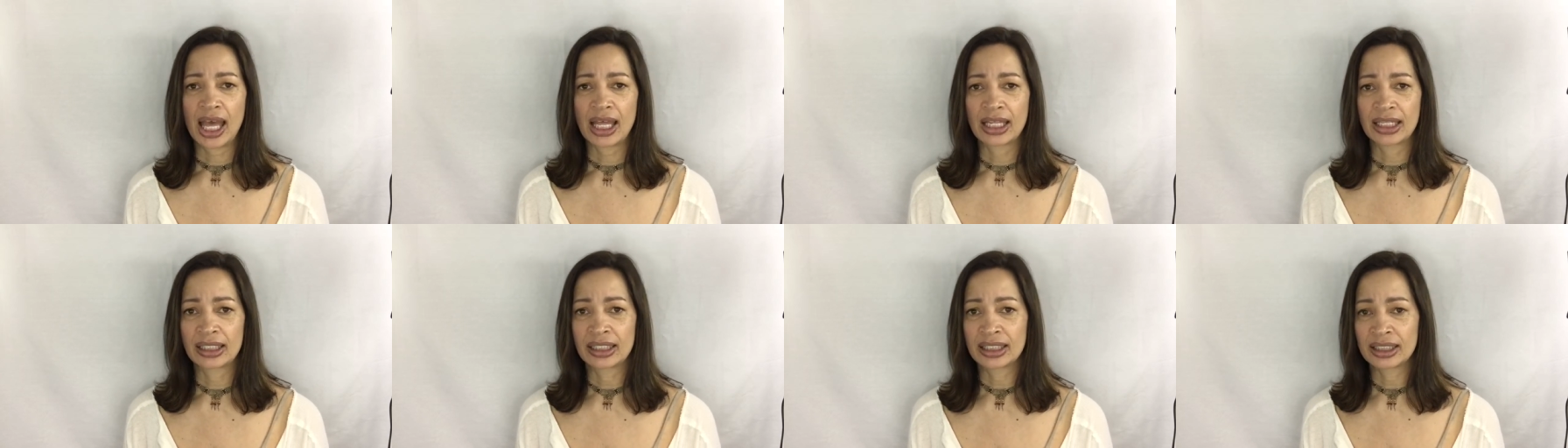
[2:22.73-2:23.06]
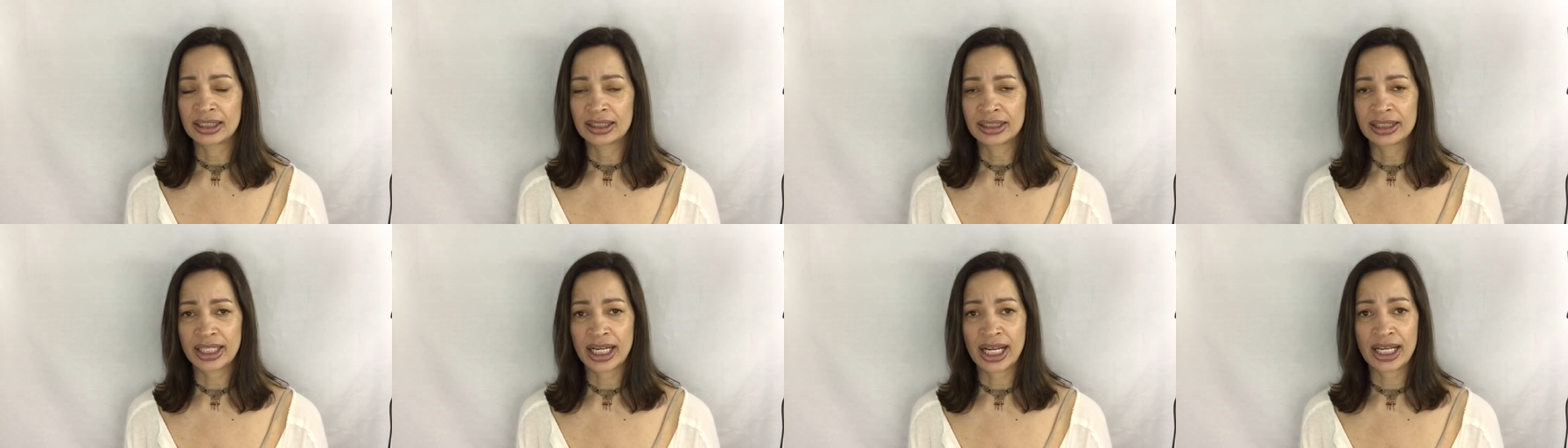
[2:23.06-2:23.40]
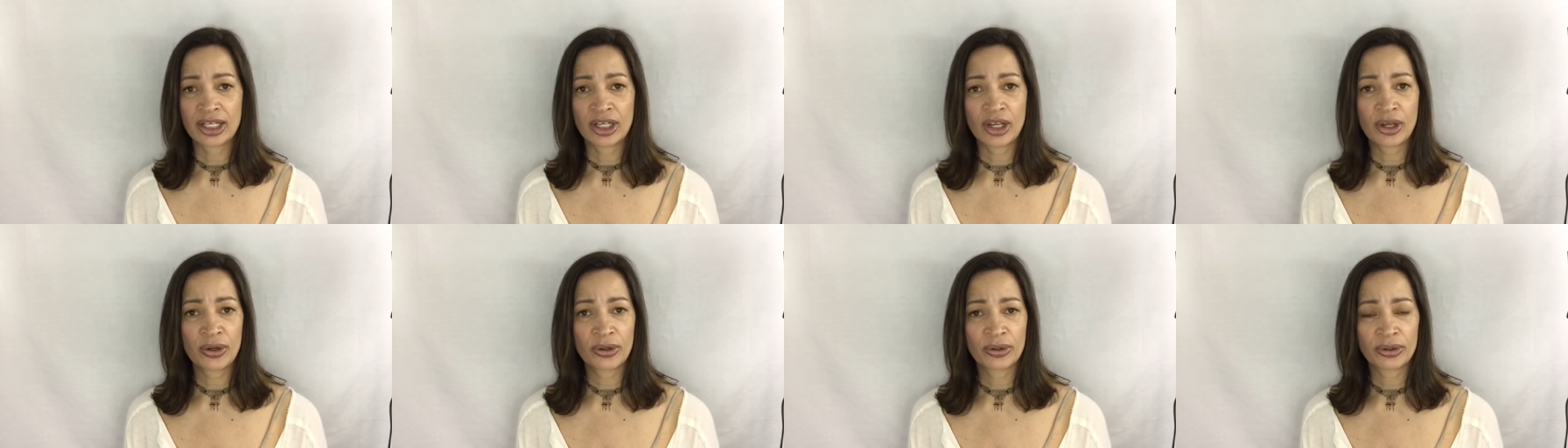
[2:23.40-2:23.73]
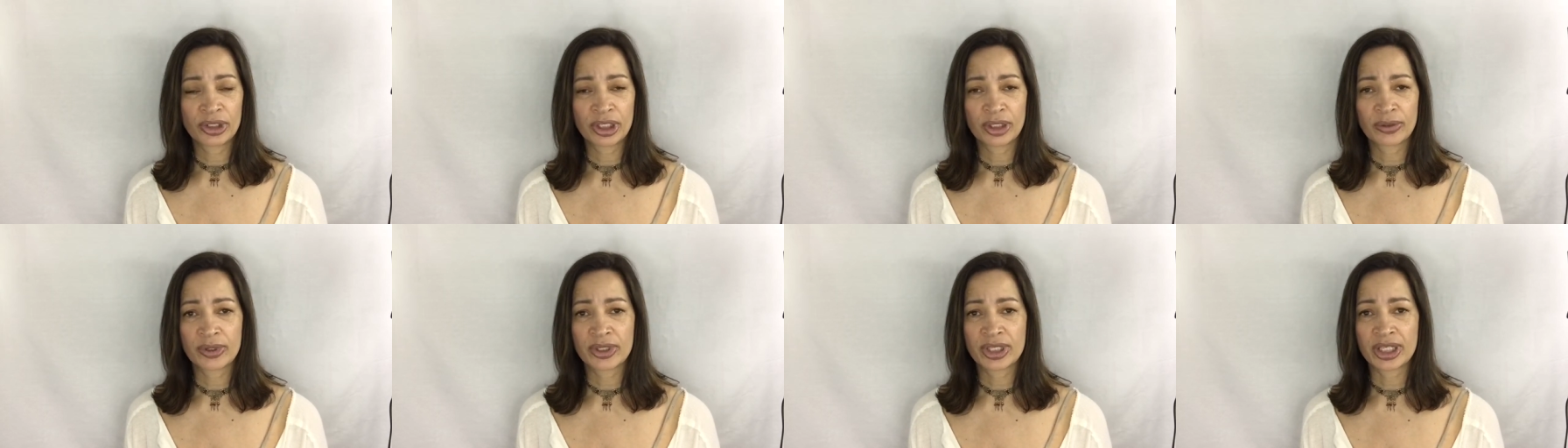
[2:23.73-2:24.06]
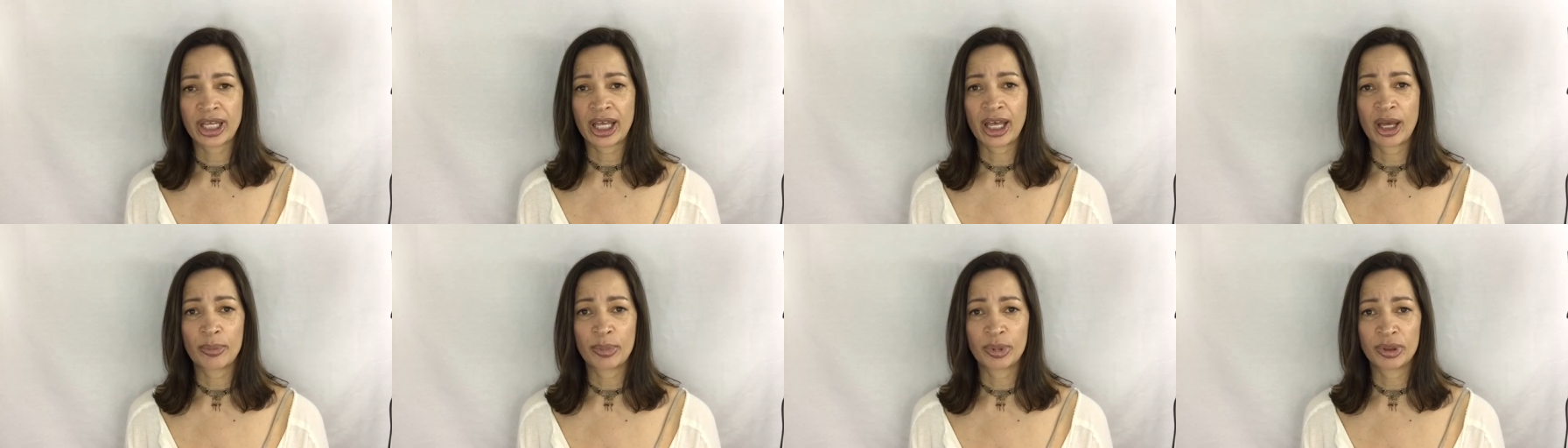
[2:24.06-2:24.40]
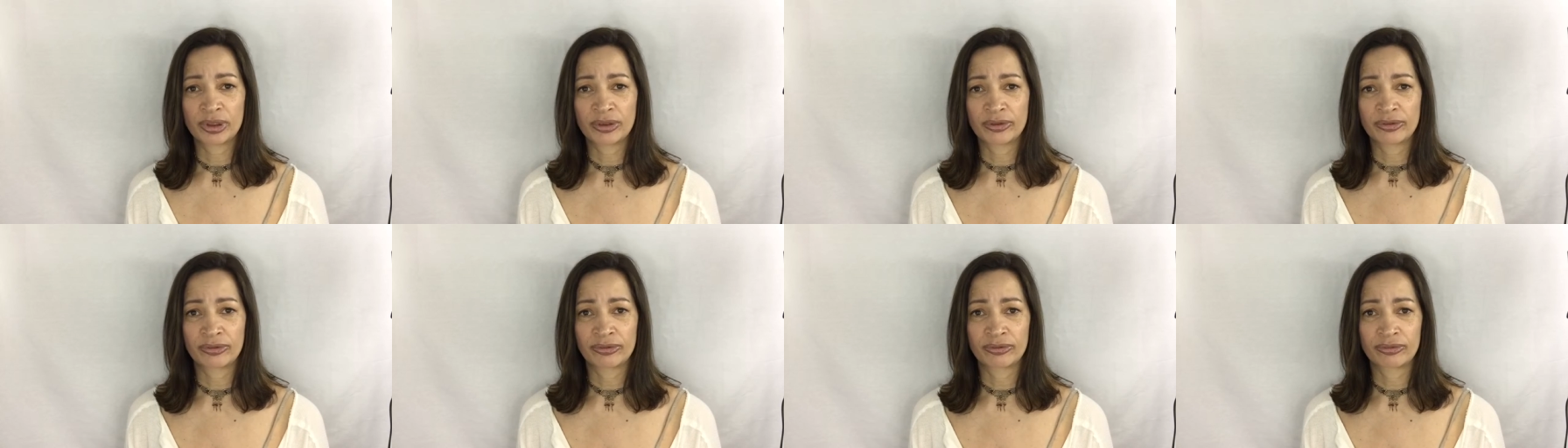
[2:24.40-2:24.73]
Little did I know there was a couple
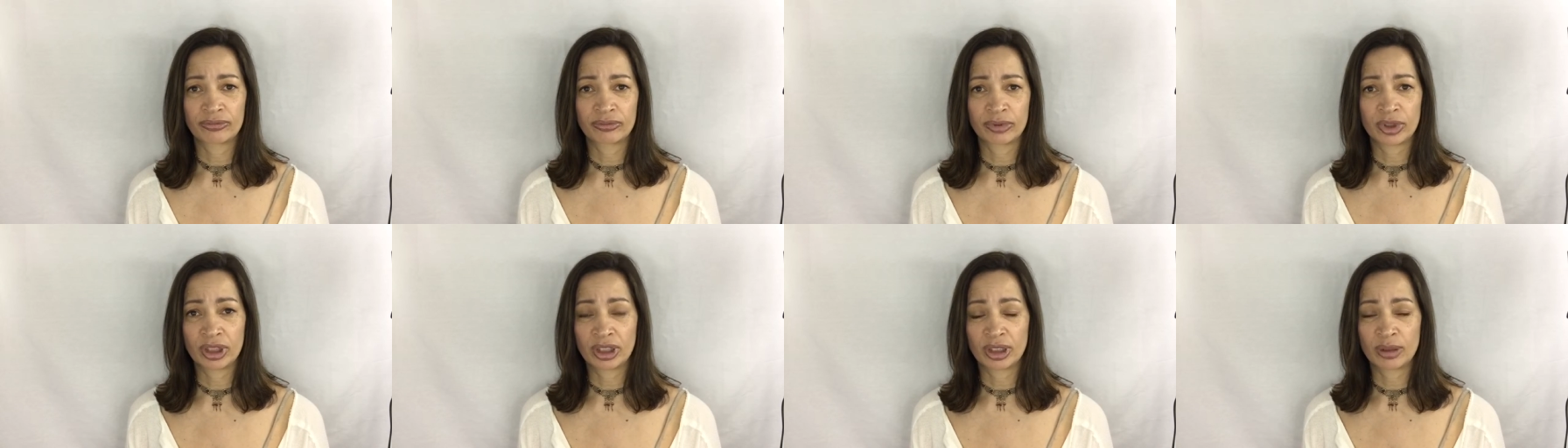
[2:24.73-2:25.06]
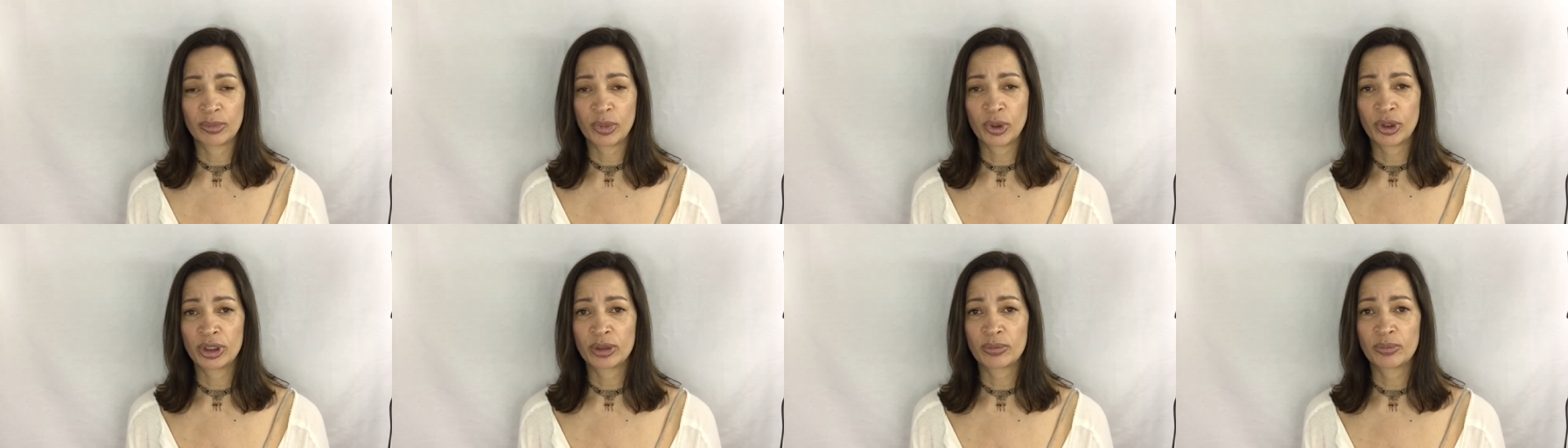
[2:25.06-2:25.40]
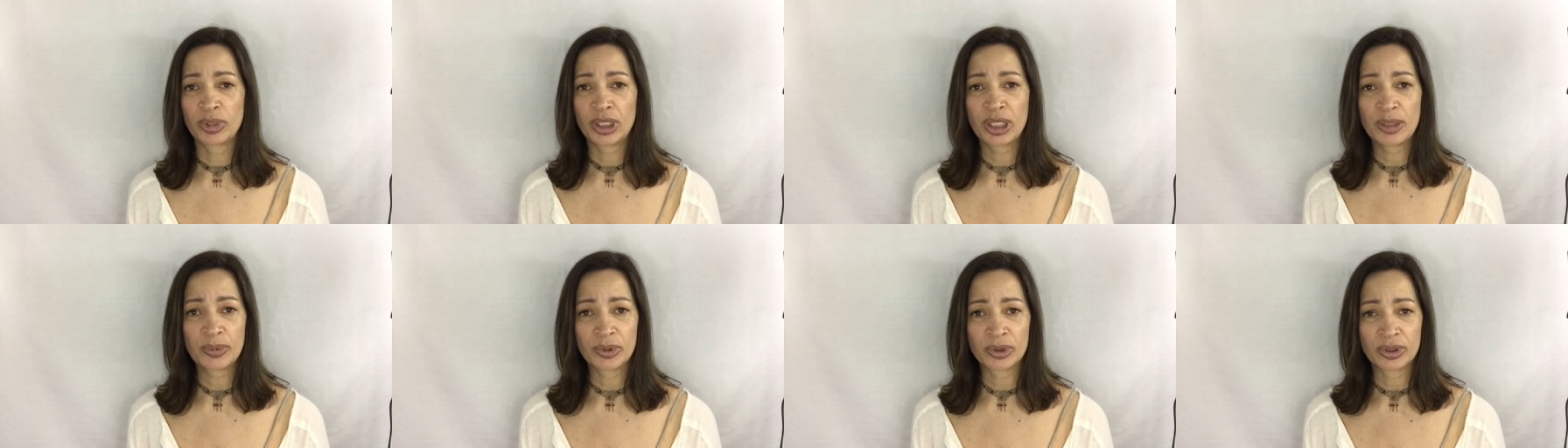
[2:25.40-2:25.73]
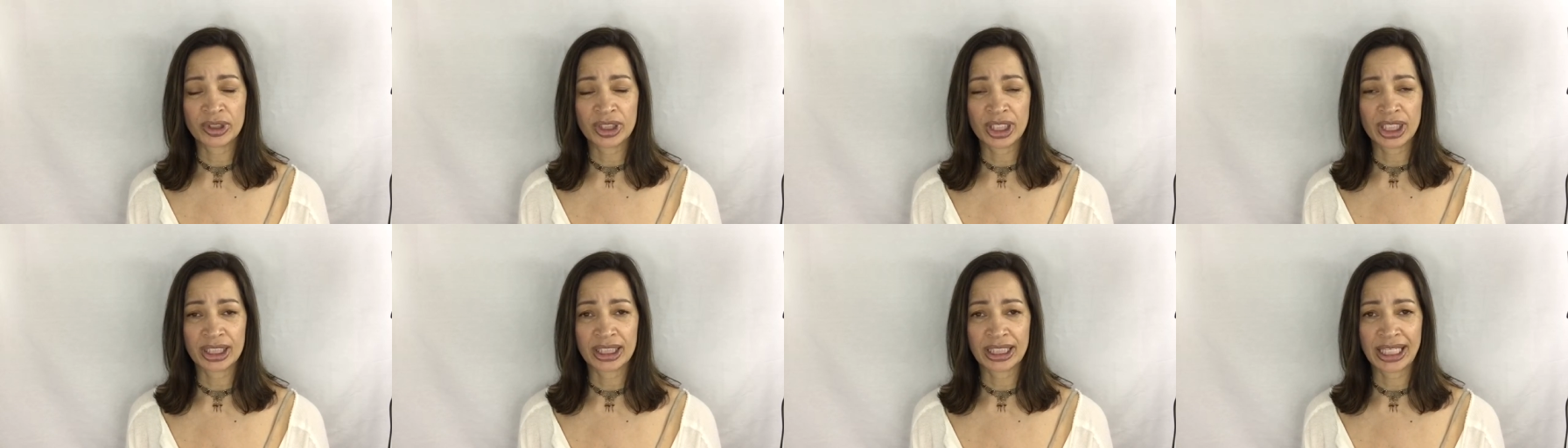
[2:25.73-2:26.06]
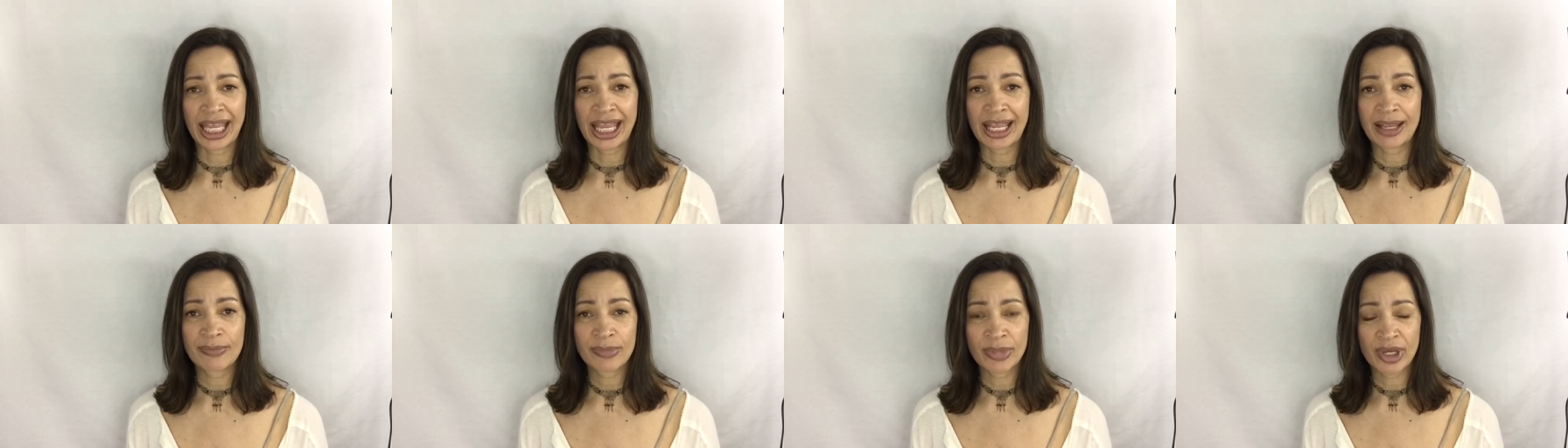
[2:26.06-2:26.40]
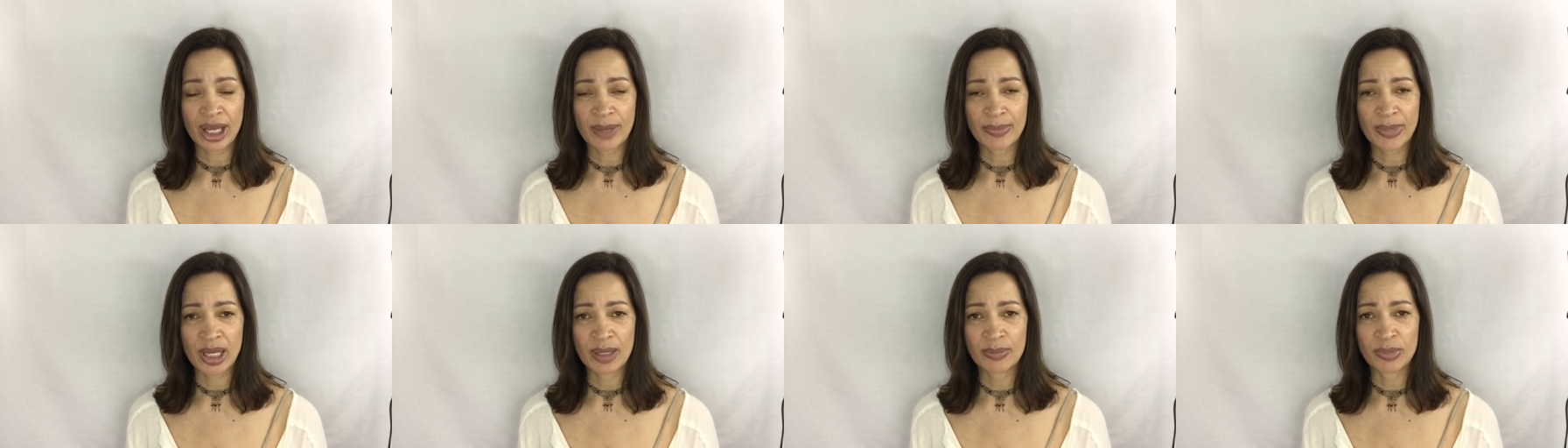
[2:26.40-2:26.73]
of really important people that came by
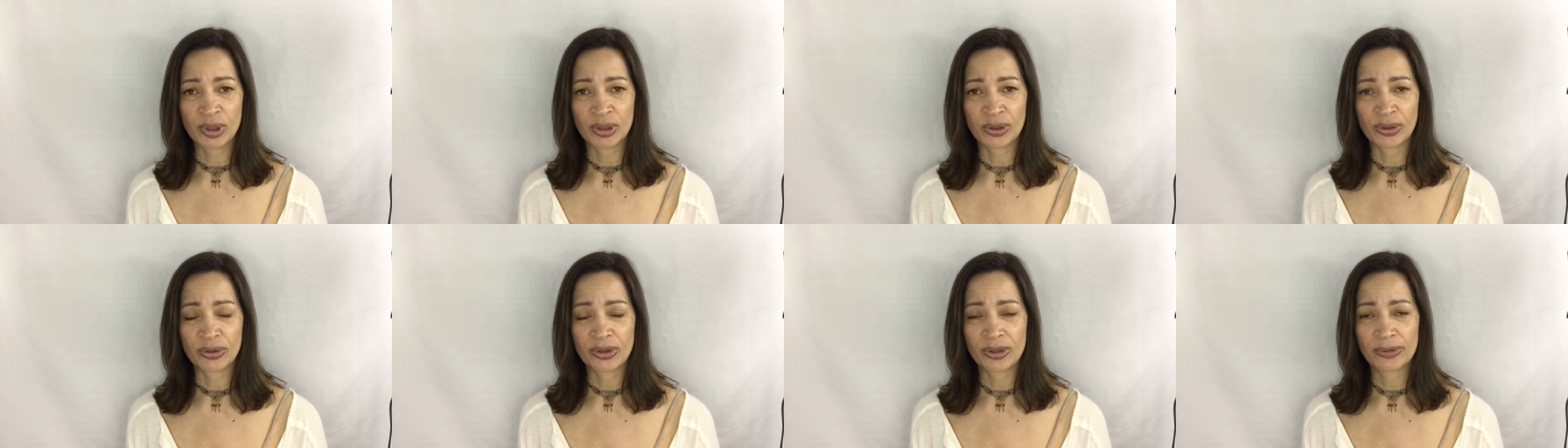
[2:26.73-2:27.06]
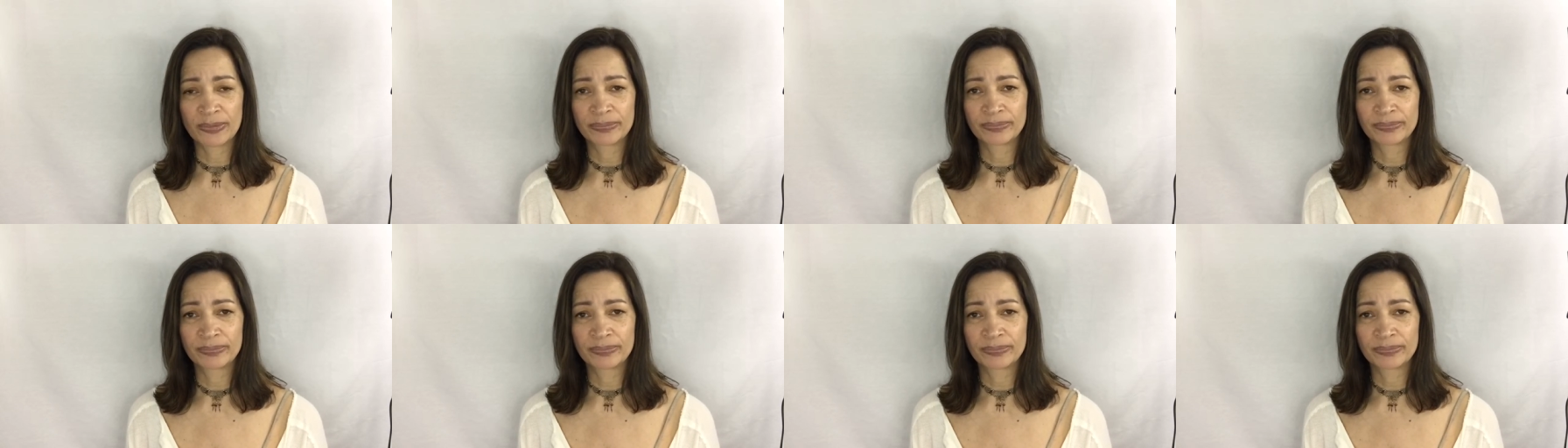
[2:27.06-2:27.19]
my booth.